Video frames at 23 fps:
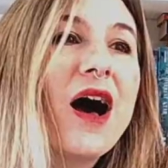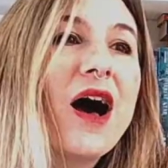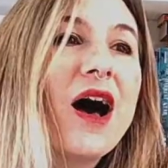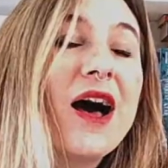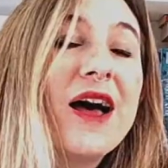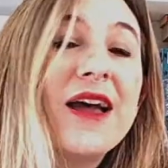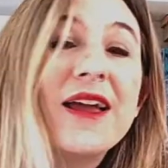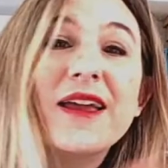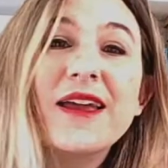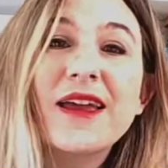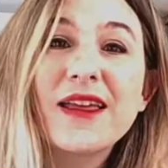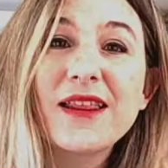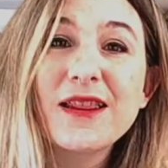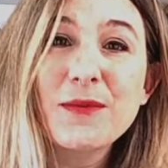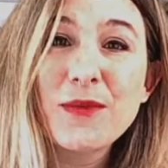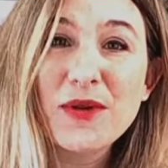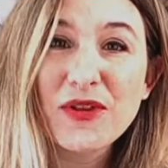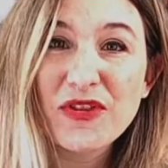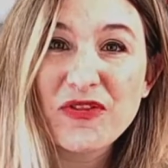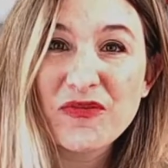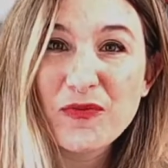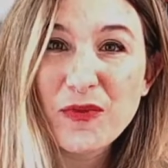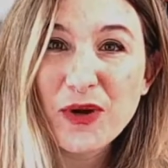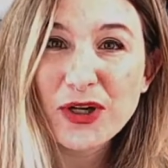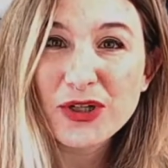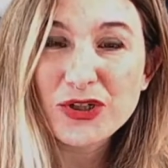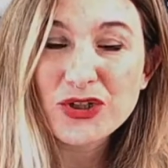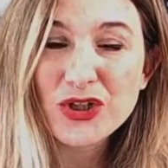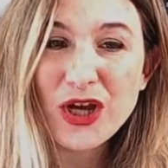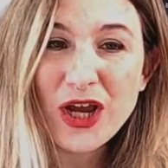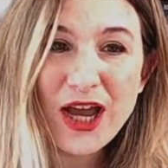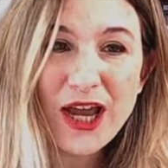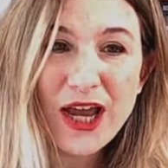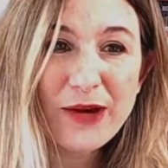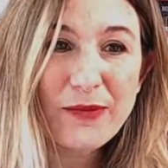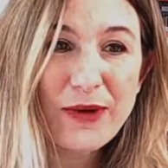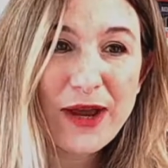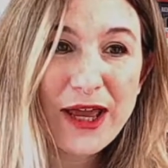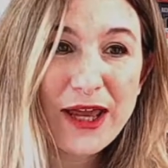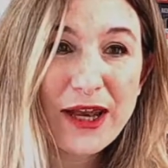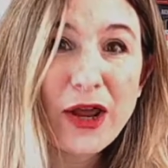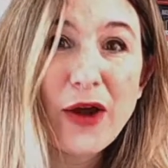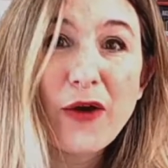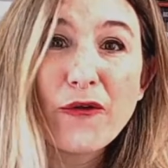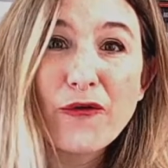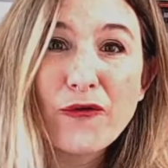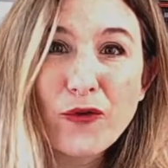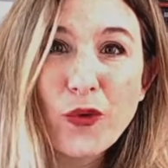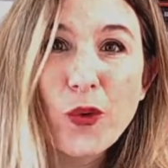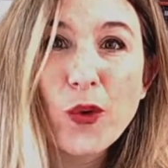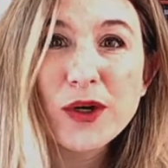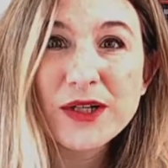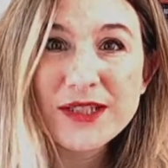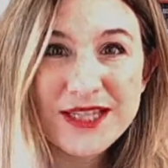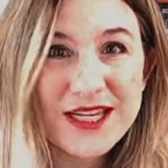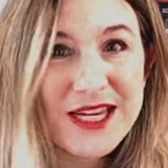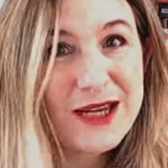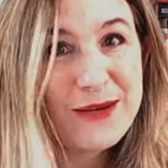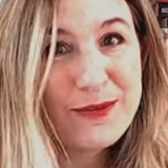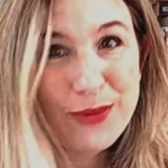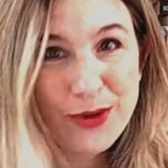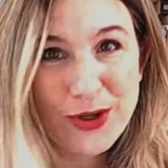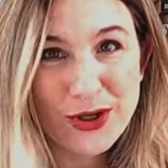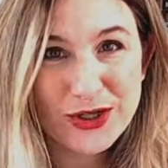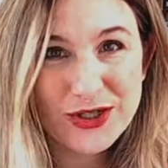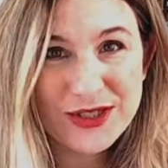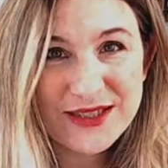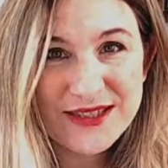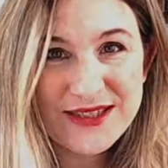In the month of March, I read 14 books.